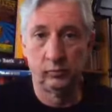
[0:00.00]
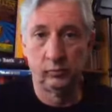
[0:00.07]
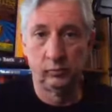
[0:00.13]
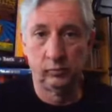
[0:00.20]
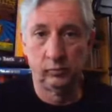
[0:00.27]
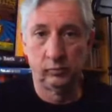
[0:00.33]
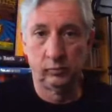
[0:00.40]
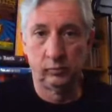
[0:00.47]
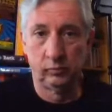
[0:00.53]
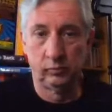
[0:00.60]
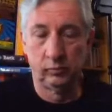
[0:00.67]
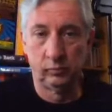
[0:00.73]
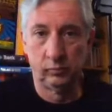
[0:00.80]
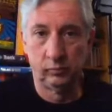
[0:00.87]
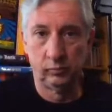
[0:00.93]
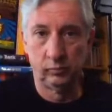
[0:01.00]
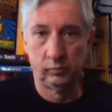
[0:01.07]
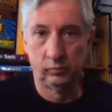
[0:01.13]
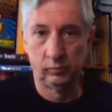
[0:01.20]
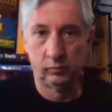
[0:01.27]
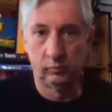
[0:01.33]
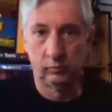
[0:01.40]

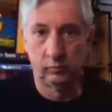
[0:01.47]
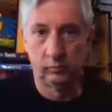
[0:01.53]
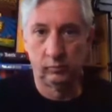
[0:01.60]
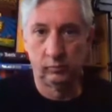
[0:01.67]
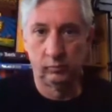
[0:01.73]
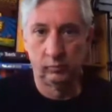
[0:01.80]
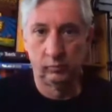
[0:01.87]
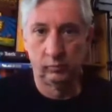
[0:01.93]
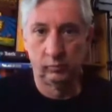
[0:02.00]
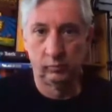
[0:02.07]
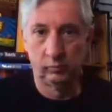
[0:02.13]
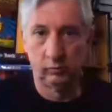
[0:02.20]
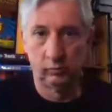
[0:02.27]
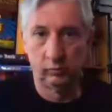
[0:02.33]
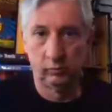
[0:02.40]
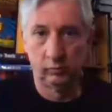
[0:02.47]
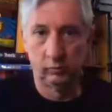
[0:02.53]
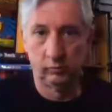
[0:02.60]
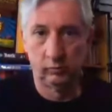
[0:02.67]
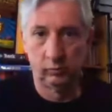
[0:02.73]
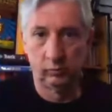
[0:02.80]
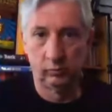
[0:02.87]

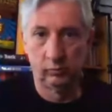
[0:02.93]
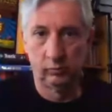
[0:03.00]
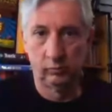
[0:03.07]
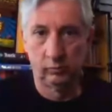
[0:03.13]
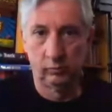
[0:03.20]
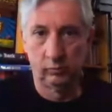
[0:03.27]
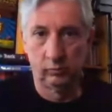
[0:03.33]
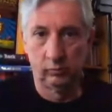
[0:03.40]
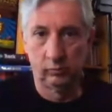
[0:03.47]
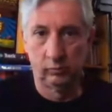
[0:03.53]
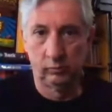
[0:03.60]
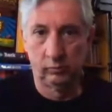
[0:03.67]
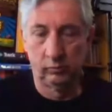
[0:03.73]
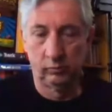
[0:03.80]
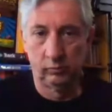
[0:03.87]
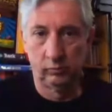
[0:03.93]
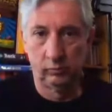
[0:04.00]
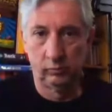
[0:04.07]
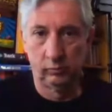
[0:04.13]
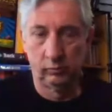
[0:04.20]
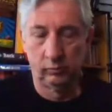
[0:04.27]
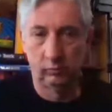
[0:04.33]

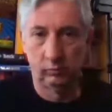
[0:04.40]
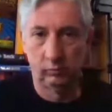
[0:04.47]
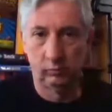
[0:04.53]
This person isn't speaking.